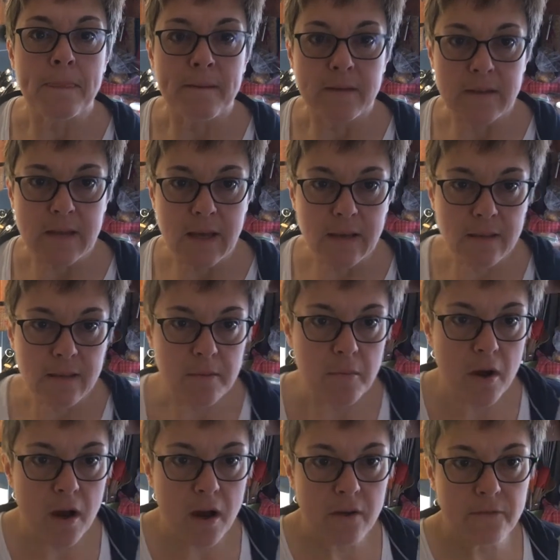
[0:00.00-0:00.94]
take them
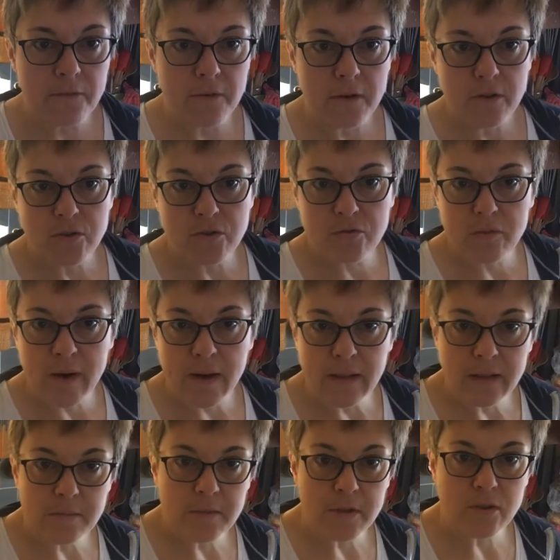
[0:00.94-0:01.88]
off,
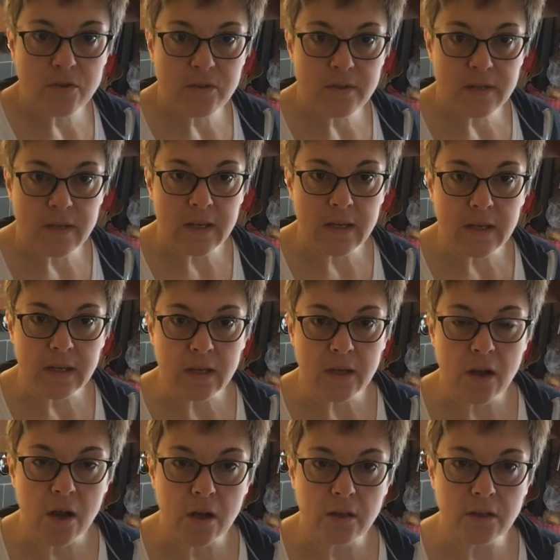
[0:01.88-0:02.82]
drain them in your sink in a
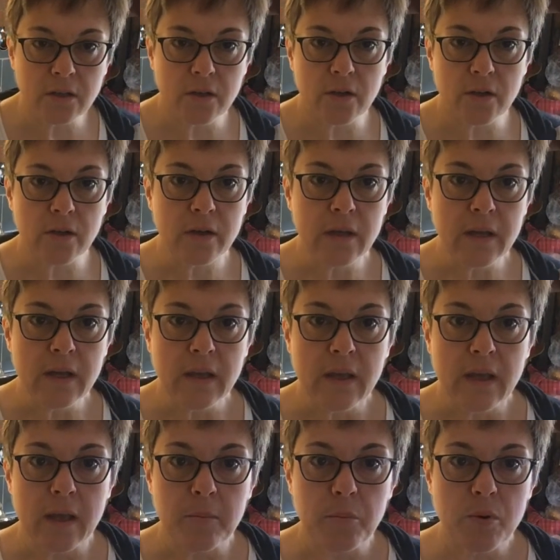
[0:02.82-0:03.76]
colander,
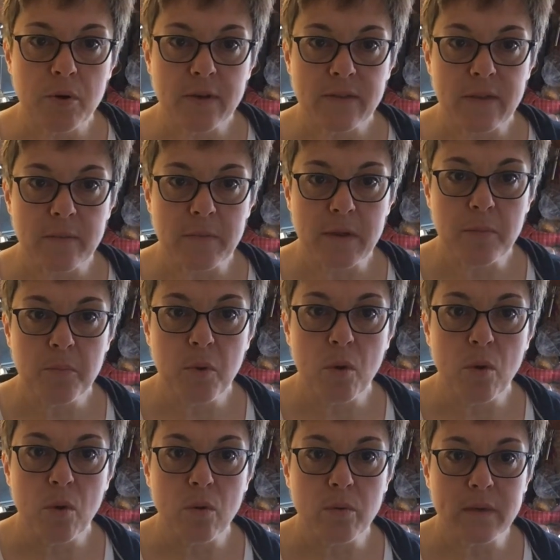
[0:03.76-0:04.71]
and put them in a
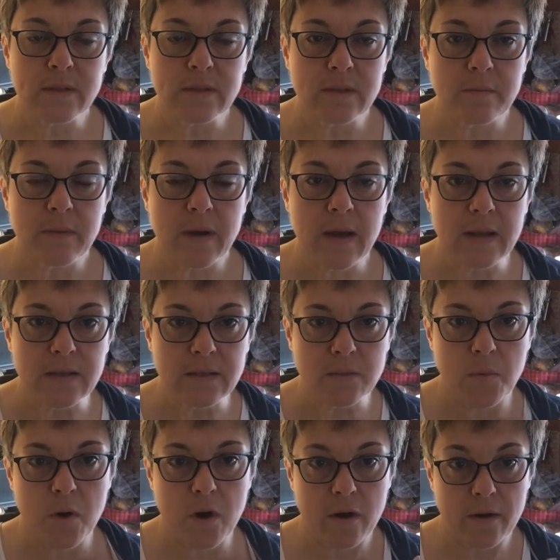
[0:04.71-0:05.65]
bowl with some ice
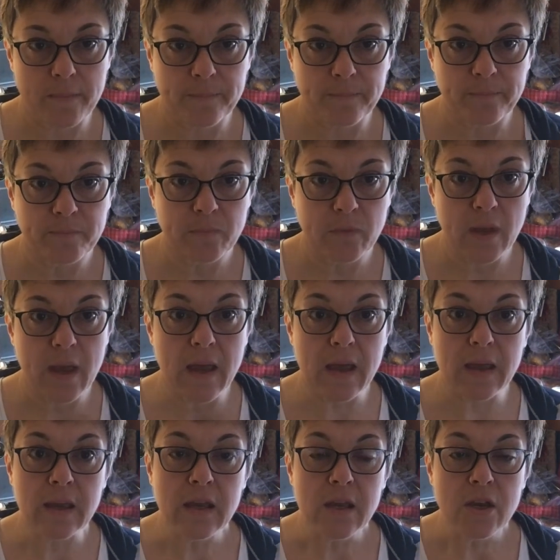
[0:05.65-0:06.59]
water,
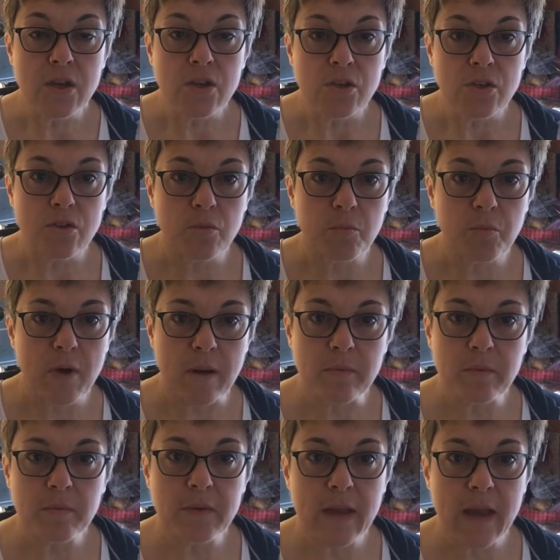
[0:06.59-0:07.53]
okay? You'll
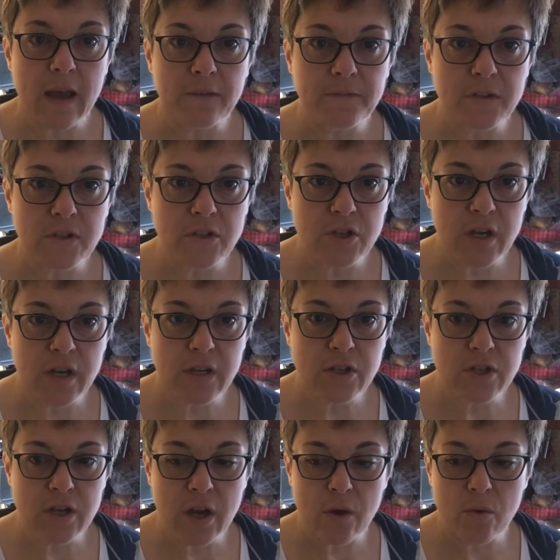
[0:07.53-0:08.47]
probably have to
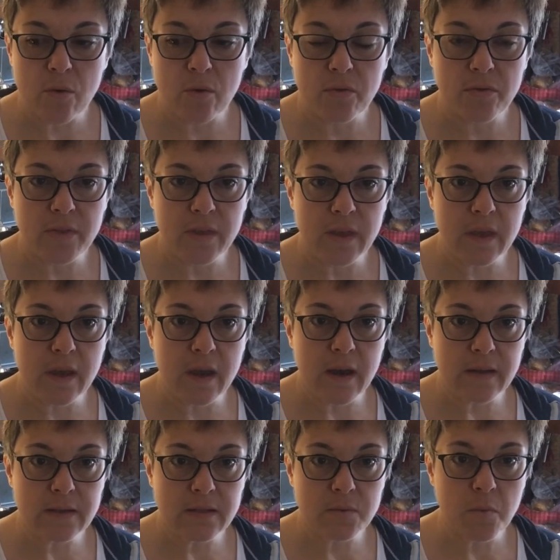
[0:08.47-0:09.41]
change out the
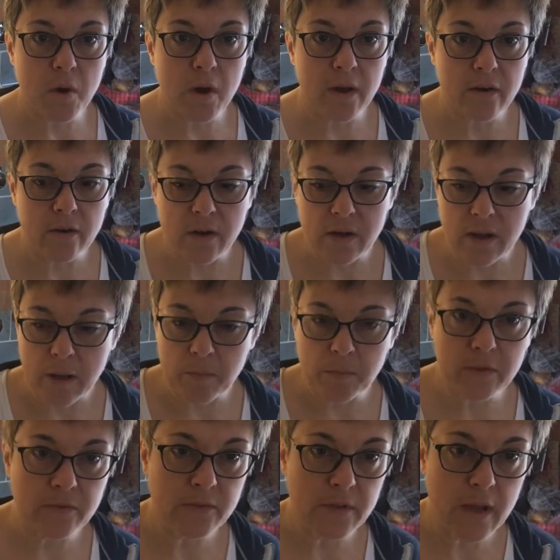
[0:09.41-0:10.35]
ice water a
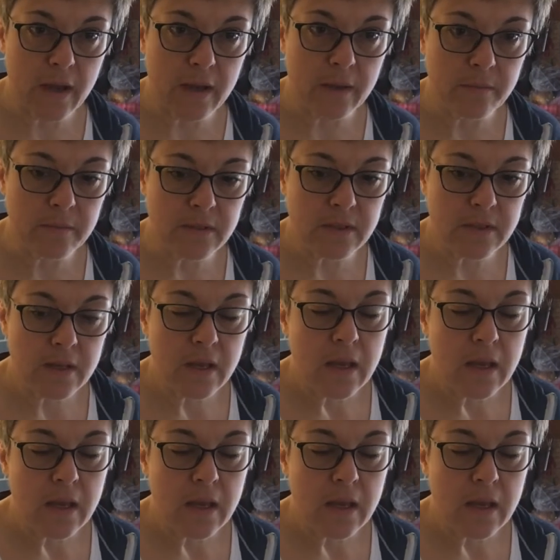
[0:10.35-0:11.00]
couple of times